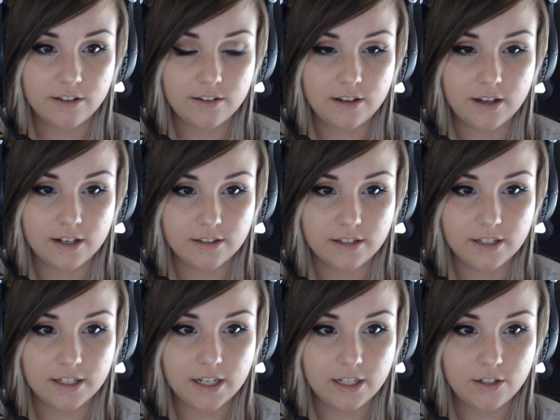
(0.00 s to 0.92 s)

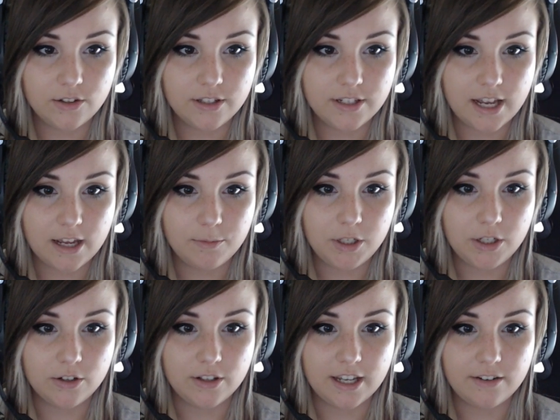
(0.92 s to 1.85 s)
asking, can you tell me
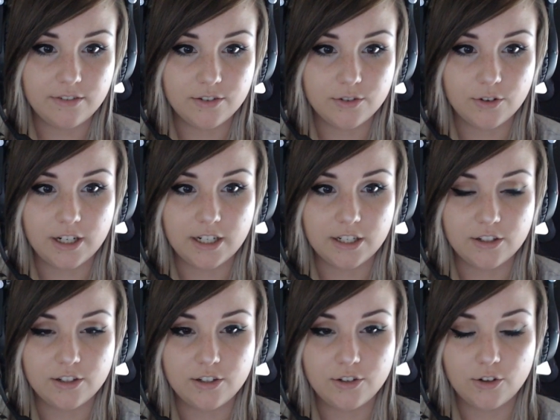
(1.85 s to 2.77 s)
your life story in a
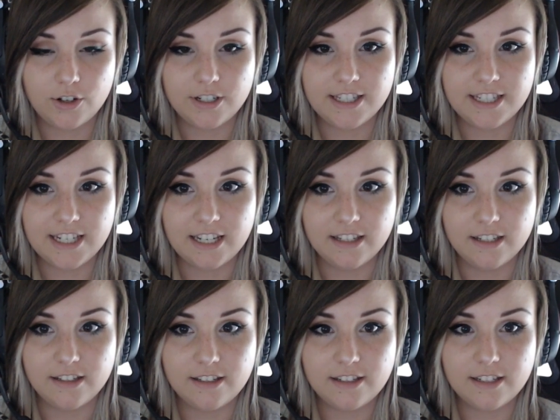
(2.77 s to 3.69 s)
short
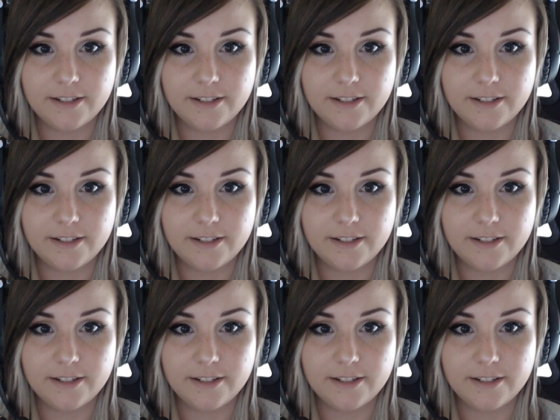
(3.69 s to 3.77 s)
sentence?